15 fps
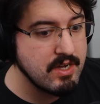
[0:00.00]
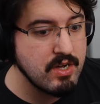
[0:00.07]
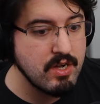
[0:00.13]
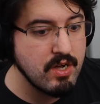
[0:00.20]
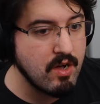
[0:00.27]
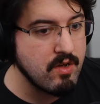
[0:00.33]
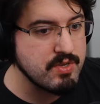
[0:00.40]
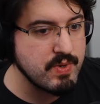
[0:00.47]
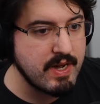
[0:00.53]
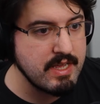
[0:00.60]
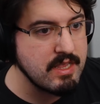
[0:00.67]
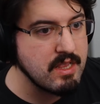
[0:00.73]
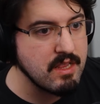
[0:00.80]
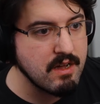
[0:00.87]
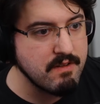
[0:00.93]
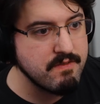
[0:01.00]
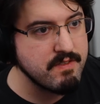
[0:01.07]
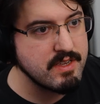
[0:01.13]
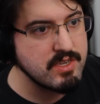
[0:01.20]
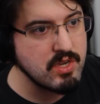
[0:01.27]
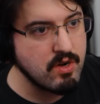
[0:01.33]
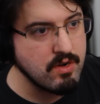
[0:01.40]
Also, I love
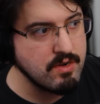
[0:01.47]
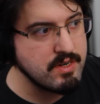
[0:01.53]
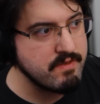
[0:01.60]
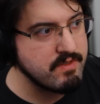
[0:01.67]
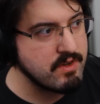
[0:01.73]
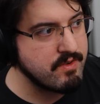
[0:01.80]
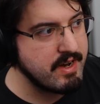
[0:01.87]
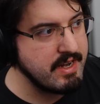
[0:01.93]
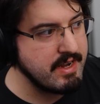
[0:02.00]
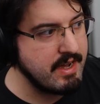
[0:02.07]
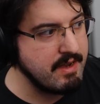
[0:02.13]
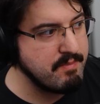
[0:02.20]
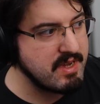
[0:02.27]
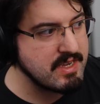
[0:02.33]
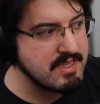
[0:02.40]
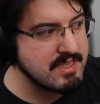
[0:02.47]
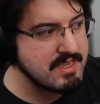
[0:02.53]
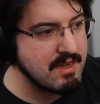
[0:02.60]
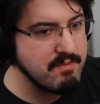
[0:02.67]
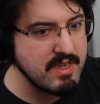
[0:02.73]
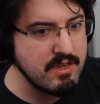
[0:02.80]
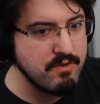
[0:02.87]
this art of the Grey Knight because it's
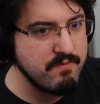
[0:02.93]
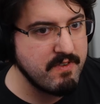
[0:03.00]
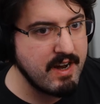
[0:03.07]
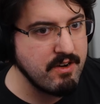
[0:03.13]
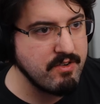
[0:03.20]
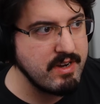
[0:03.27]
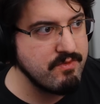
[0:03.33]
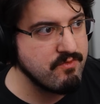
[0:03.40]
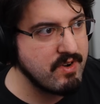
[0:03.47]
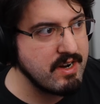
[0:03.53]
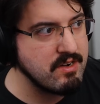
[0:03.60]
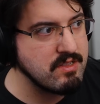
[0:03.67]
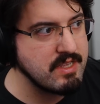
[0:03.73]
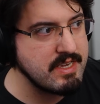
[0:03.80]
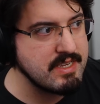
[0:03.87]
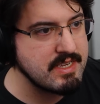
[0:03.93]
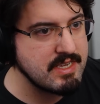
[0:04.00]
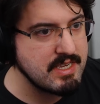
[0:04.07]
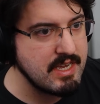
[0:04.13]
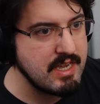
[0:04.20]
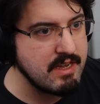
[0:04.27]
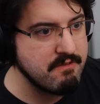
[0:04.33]
something you very rarely
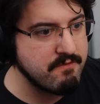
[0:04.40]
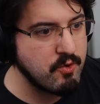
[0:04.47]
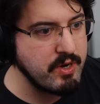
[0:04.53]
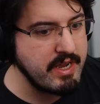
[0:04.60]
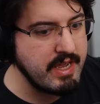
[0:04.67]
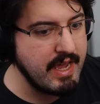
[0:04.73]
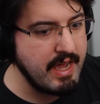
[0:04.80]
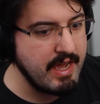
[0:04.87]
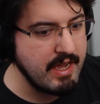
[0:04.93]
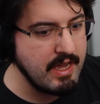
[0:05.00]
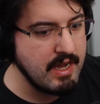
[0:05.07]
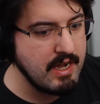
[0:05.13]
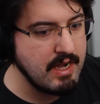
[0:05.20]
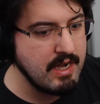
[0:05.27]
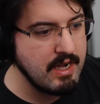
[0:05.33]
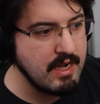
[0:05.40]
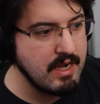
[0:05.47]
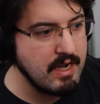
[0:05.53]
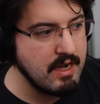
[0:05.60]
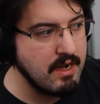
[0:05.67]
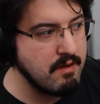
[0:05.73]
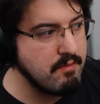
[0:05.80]
see in 40K.
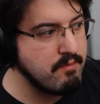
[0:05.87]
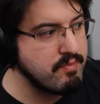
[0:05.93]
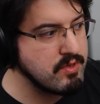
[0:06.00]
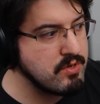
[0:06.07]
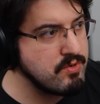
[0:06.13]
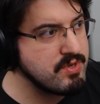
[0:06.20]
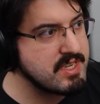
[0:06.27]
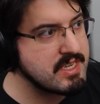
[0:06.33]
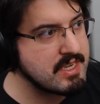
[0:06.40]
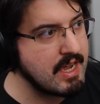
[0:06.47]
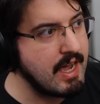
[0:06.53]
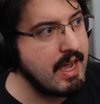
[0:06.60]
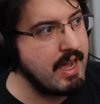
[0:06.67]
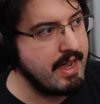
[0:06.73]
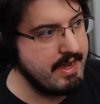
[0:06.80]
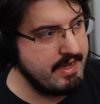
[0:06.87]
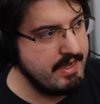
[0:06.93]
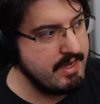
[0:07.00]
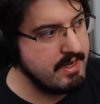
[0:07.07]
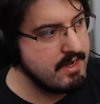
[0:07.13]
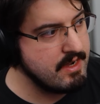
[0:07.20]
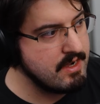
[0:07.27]
Blue
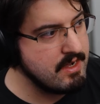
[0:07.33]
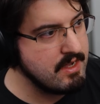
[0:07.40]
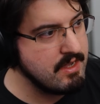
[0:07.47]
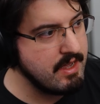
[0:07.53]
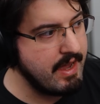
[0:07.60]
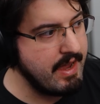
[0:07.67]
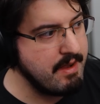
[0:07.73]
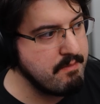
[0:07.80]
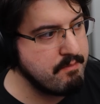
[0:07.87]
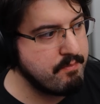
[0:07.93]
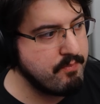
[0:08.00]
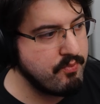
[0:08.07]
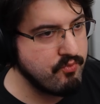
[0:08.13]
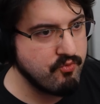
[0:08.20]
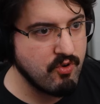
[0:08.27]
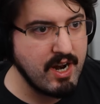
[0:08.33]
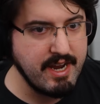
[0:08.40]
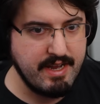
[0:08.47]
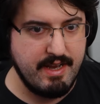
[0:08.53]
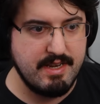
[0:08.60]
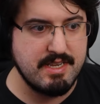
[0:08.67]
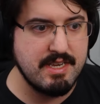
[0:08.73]
sky and
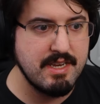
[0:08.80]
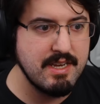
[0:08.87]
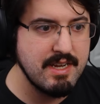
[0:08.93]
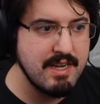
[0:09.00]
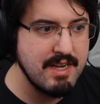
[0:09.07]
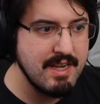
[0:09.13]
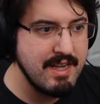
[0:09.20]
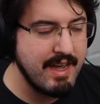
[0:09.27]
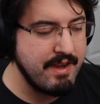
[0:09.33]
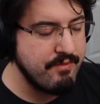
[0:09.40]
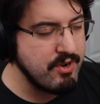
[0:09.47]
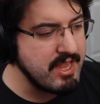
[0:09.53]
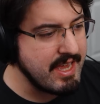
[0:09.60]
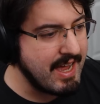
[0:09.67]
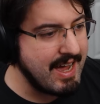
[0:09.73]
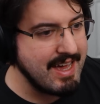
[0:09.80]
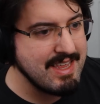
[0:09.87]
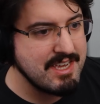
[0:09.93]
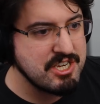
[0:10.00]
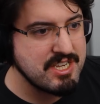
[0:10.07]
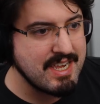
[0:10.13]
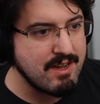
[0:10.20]
bright. And it really
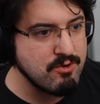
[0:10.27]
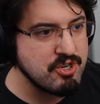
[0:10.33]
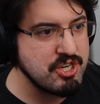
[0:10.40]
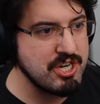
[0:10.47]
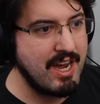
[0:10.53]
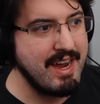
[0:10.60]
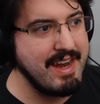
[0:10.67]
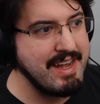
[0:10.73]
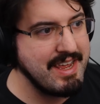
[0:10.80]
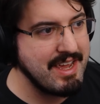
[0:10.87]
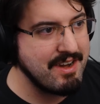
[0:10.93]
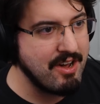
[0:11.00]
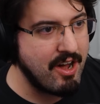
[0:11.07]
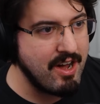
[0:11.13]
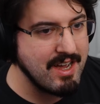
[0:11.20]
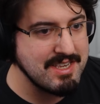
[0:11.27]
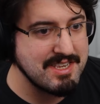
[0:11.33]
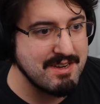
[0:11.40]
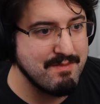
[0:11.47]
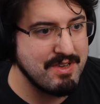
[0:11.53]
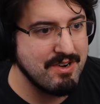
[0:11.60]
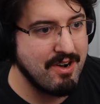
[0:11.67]
highlights just how shiny and
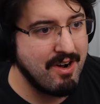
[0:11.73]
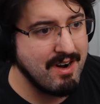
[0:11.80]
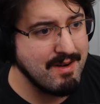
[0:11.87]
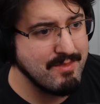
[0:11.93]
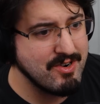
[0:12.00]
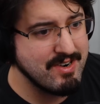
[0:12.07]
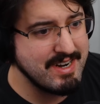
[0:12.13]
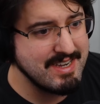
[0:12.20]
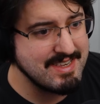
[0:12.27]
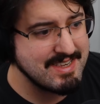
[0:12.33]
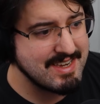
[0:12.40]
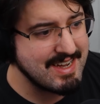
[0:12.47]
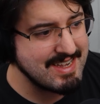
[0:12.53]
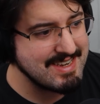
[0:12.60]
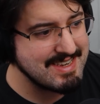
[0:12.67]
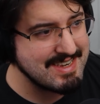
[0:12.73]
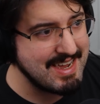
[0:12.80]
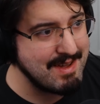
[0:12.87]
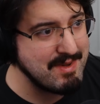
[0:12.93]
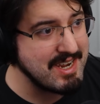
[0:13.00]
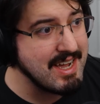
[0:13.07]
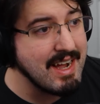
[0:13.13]
awesome their armor is. God
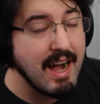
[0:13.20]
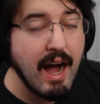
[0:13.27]
damn it.